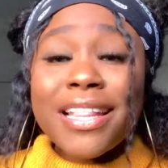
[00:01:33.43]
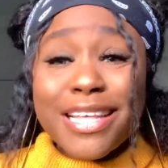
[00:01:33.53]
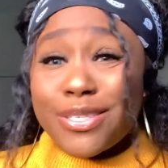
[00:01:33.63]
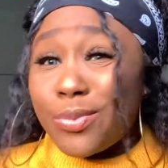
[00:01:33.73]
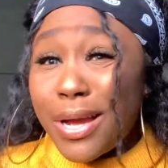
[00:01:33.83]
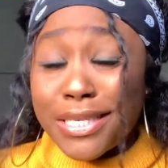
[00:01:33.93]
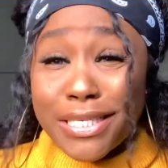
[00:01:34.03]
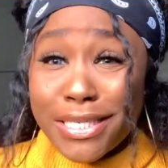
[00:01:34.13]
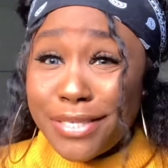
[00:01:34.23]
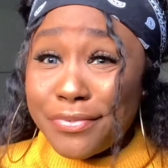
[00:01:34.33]
That's not
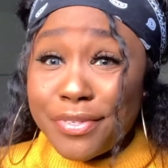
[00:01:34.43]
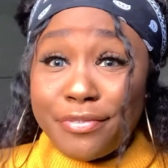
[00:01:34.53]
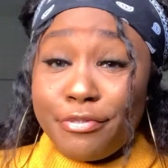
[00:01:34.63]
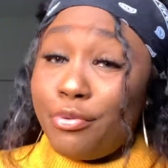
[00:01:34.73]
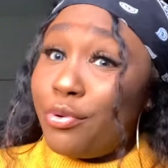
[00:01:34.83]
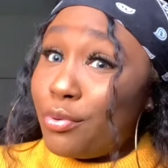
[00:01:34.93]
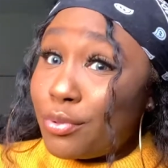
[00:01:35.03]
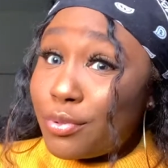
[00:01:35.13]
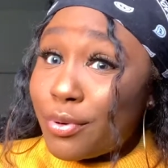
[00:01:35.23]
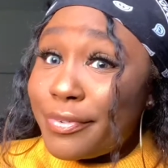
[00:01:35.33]
actually even the full
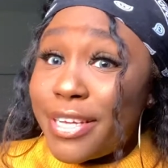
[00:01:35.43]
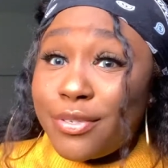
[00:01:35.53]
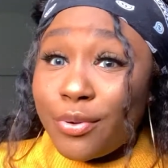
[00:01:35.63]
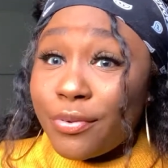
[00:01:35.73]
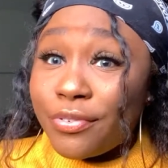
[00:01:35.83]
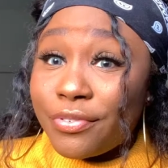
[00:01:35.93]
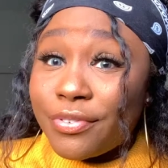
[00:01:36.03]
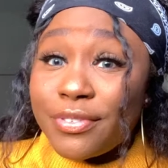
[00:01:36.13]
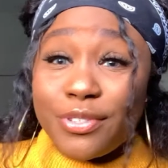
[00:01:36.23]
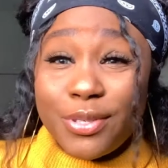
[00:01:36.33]
quote of that stuff.
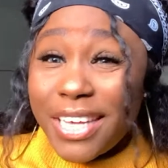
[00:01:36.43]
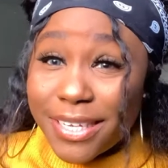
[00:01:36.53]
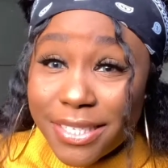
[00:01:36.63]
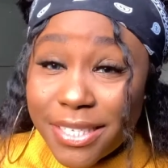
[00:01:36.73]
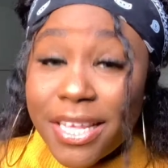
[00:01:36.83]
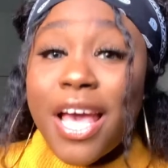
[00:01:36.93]
Do you get?